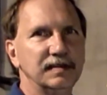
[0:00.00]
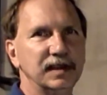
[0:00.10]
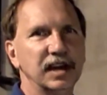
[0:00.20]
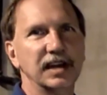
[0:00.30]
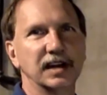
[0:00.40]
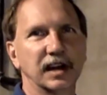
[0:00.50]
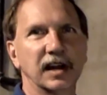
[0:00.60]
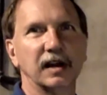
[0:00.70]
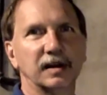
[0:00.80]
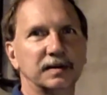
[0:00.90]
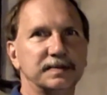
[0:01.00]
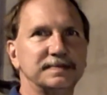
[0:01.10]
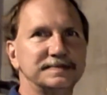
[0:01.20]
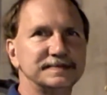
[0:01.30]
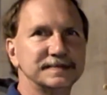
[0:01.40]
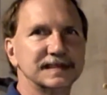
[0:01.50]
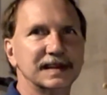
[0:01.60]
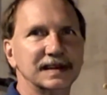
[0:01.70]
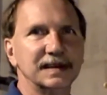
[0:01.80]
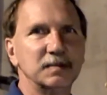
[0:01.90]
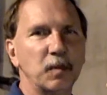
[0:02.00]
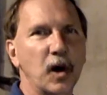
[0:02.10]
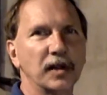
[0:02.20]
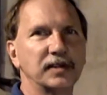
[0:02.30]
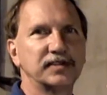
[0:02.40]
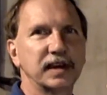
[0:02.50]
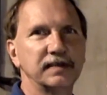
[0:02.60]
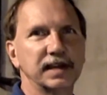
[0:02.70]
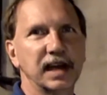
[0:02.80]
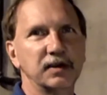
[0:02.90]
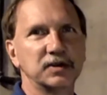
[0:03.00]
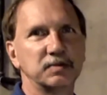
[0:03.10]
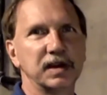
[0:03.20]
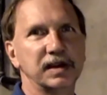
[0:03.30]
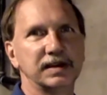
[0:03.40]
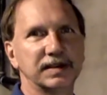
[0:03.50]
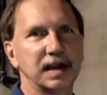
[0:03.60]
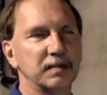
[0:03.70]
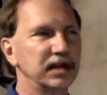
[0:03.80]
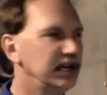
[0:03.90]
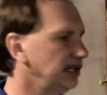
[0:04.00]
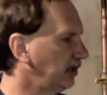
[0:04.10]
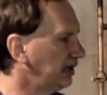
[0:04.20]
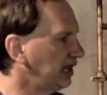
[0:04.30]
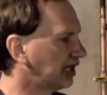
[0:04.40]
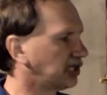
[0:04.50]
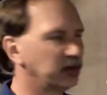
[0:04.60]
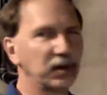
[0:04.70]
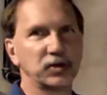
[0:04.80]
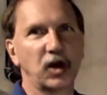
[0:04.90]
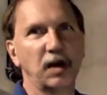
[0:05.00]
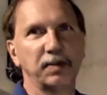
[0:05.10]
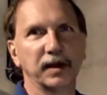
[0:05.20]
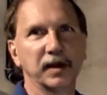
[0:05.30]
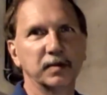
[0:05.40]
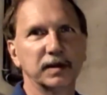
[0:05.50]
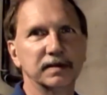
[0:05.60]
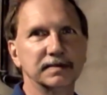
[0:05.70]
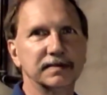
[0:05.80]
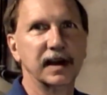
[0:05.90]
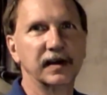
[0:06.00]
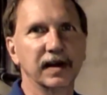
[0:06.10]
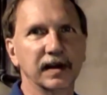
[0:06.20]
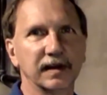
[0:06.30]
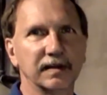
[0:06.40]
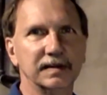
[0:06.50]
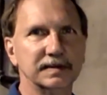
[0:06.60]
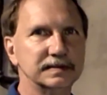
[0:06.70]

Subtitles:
You're getting a little more than 7 gallons a minute coming in, your reduction will drop a little bit, very little.